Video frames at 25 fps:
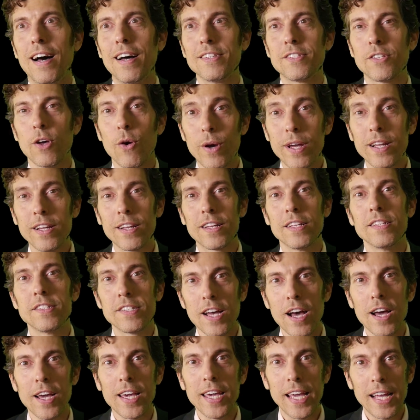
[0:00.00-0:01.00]
So in
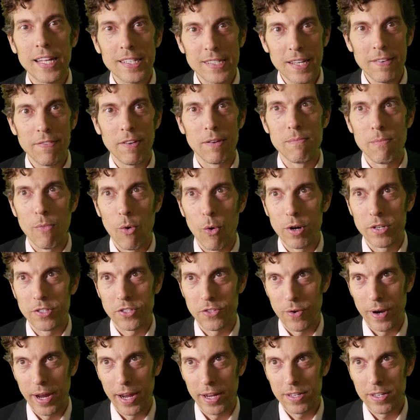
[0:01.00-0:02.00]
Kentucky, it's even more
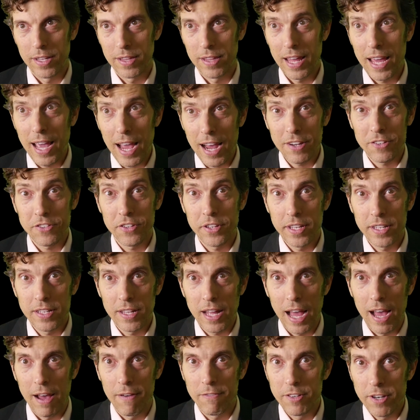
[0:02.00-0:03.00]
strict. They actually
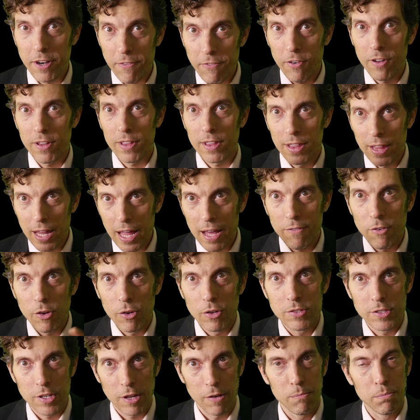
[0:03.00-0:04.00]
have different
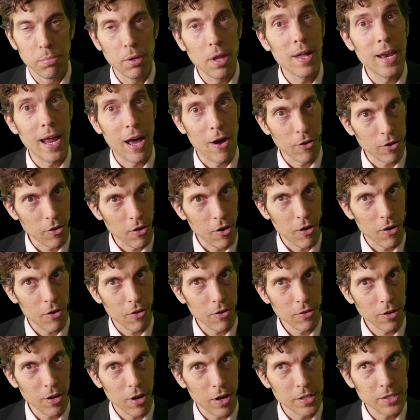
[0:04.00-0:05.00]
levels of blood
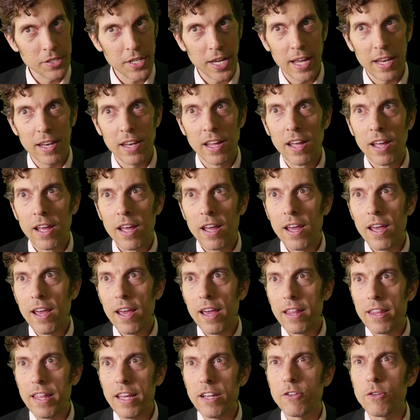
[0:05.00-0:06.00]
alcohol content.
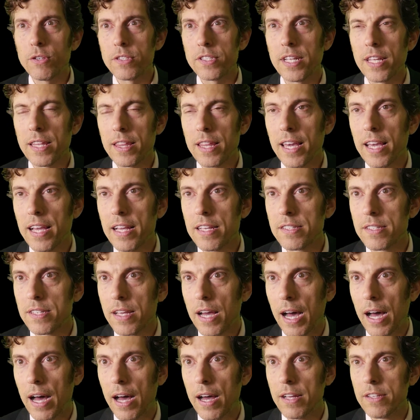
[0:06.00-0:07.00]
The interesting thing is,
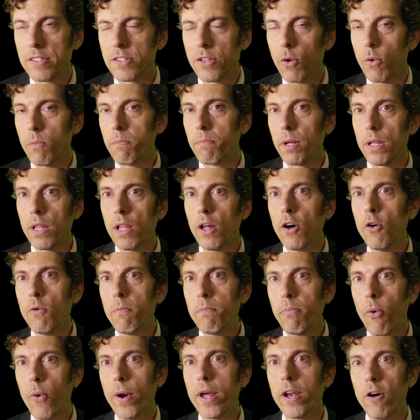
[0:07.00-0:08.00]
so below
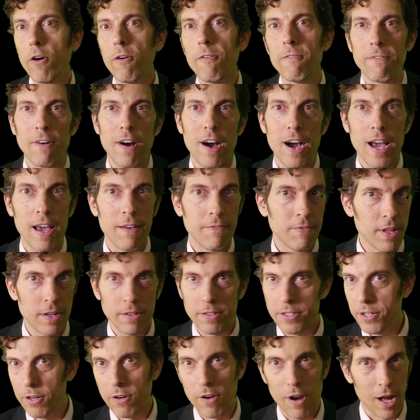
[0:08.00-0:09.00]
0.05,
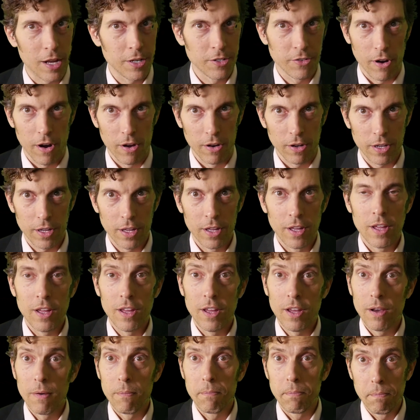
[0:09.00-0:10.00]
that you're not drunk.
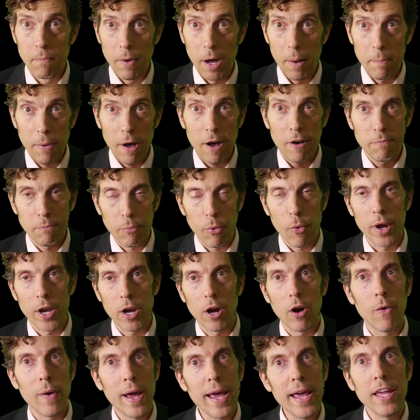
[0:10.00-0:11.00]
Above
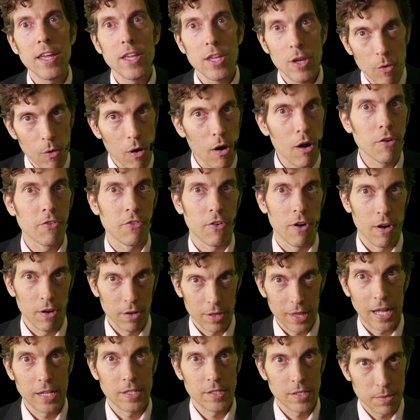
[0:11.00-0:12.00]
0.08, you are drunk.
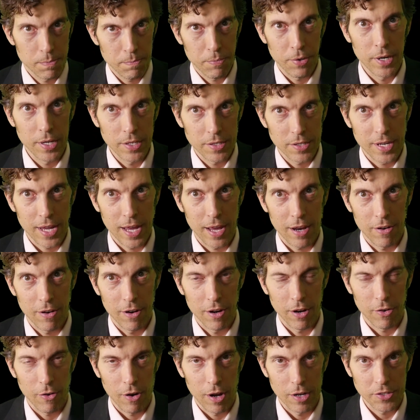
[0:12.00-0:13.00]
That's pretty
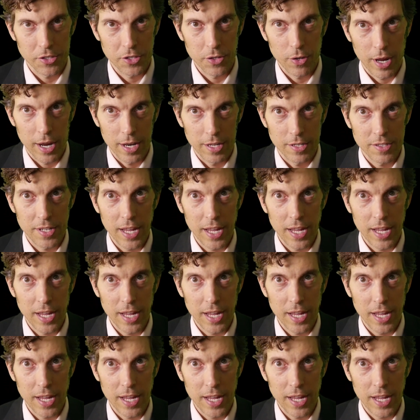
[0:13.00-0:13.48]
standard across the United